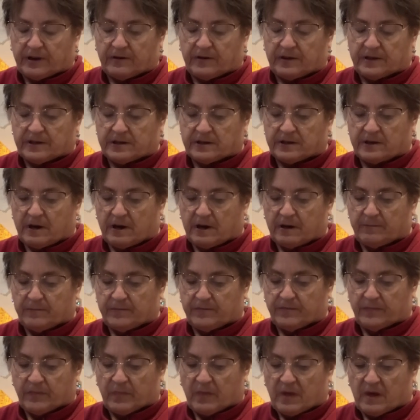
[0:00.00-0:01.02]
this time.
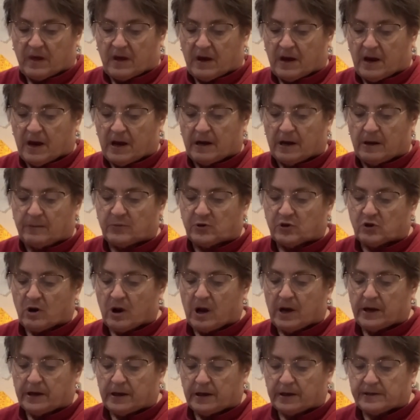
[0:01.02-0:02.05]
And I'm
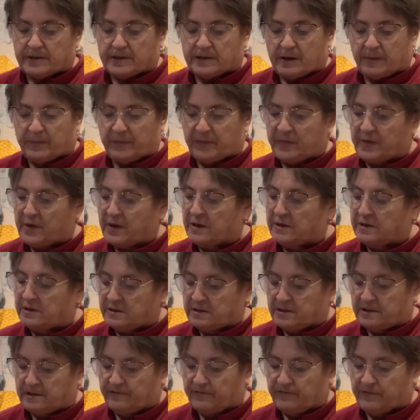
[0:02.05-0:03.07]
trying something
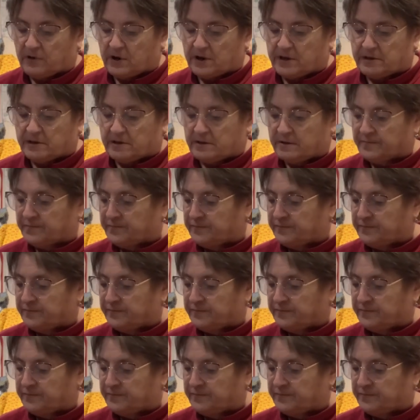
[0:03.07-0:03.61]
different.